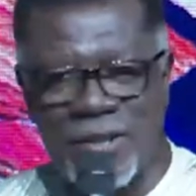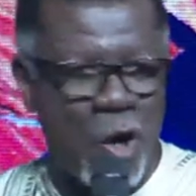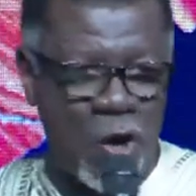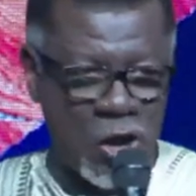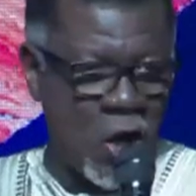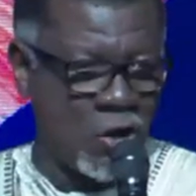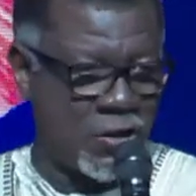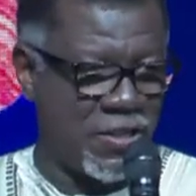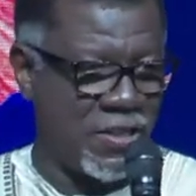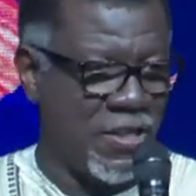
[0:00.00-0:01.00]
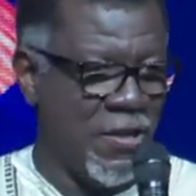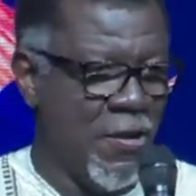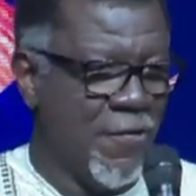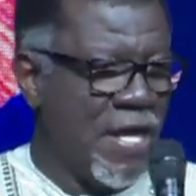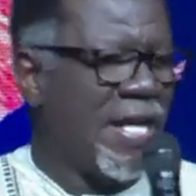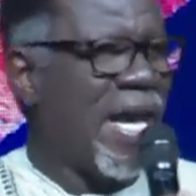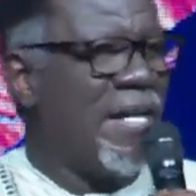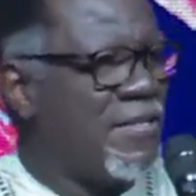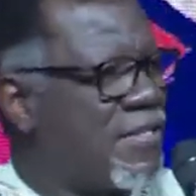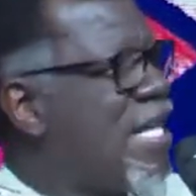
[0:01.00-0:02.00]
or not. They
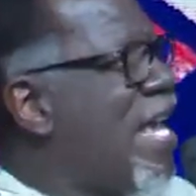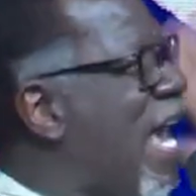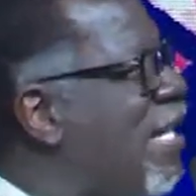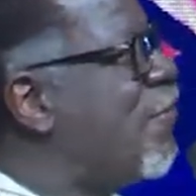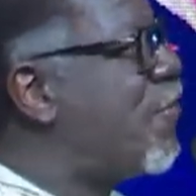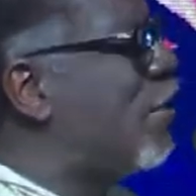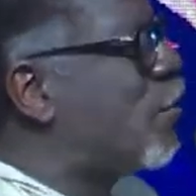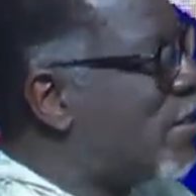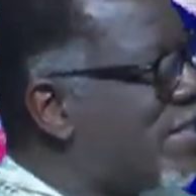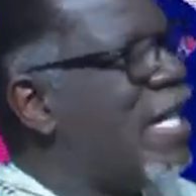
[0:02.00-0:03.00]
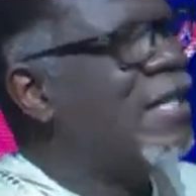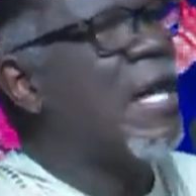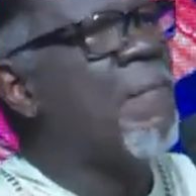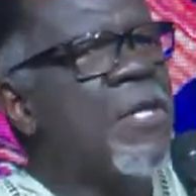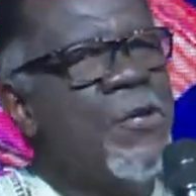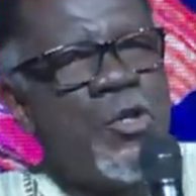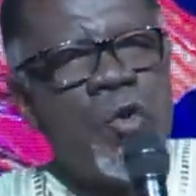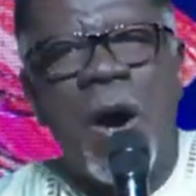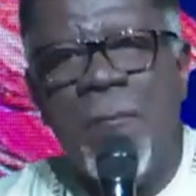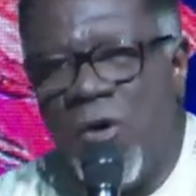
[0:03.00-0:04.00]
can't see anything to tell them
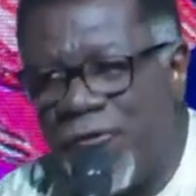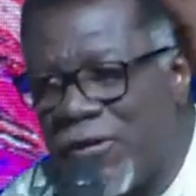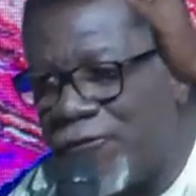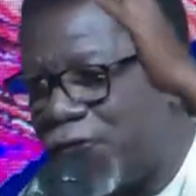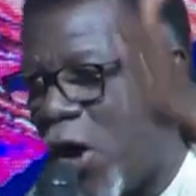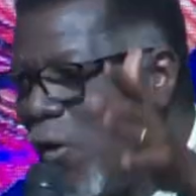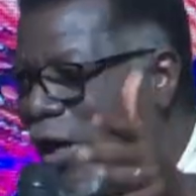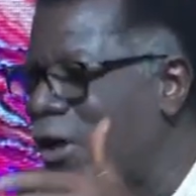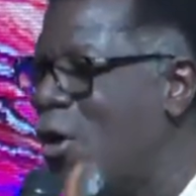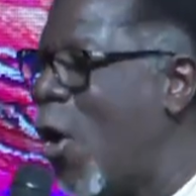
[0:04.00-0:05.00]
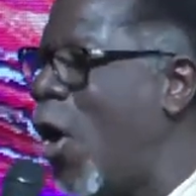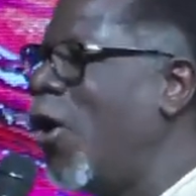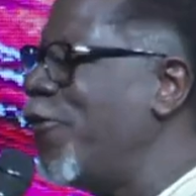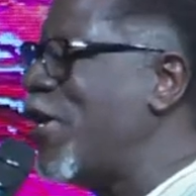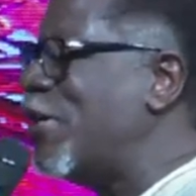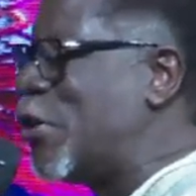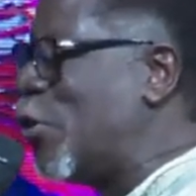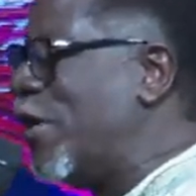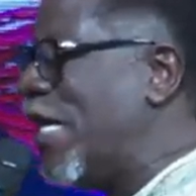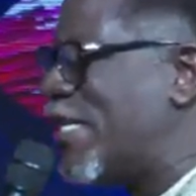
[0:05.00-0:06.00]
you are moving forward. All they're
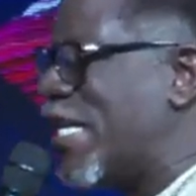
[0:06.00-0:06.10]
doing is